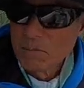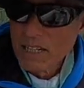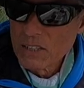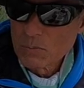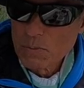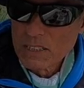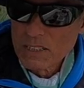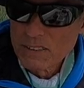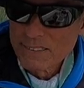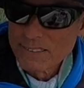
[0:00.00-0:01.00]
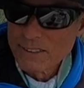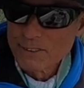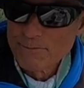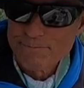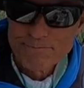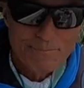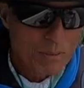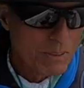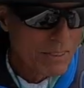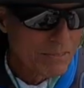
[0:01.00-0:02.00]
bass beds. So,
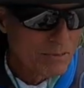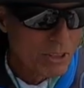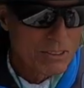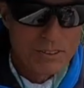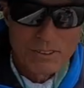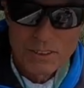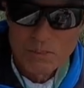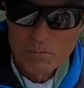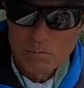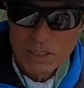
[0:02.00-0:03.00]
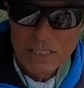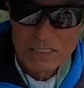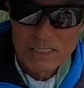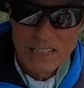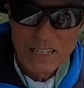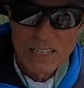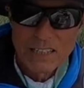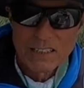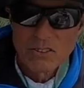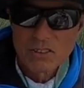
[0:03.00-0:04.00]
I mean, you can see them plain as day.
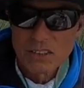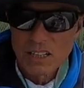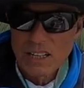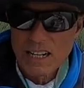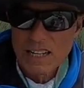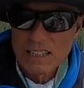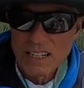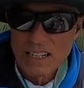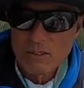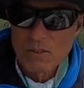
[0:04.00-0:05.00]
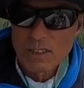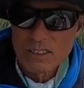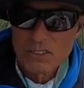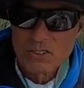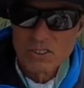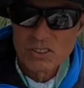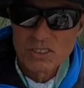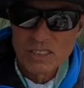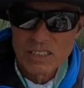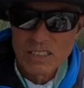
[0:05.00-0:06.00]
It looks a lot like what I used to
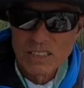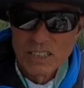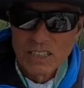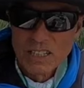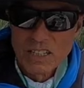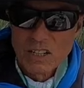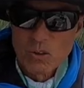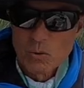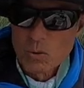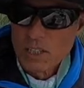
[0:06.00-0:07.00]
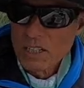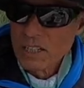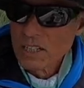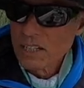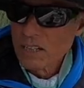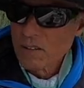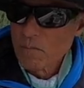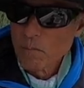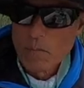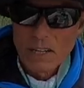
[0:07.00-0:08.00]
see when
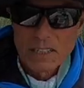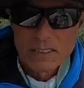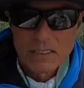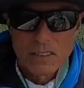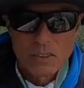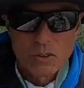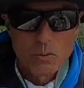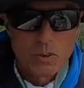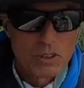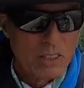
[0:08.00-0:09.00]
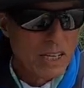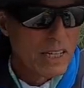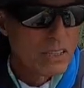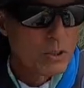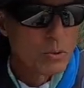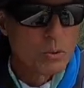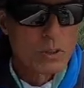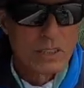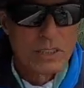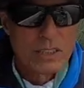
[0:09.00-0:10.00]
Monticello was a
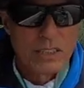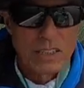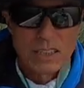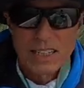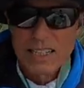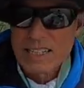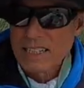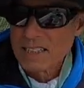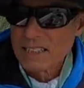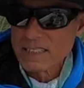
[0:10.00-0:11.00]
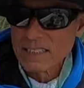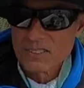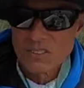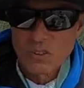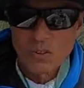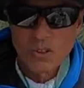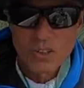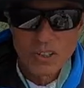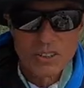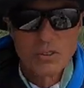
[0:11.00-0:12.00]
cooling lake. It is no
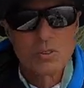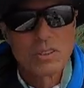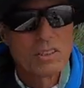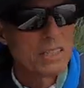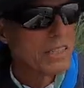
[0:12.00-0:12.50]
longer a cooling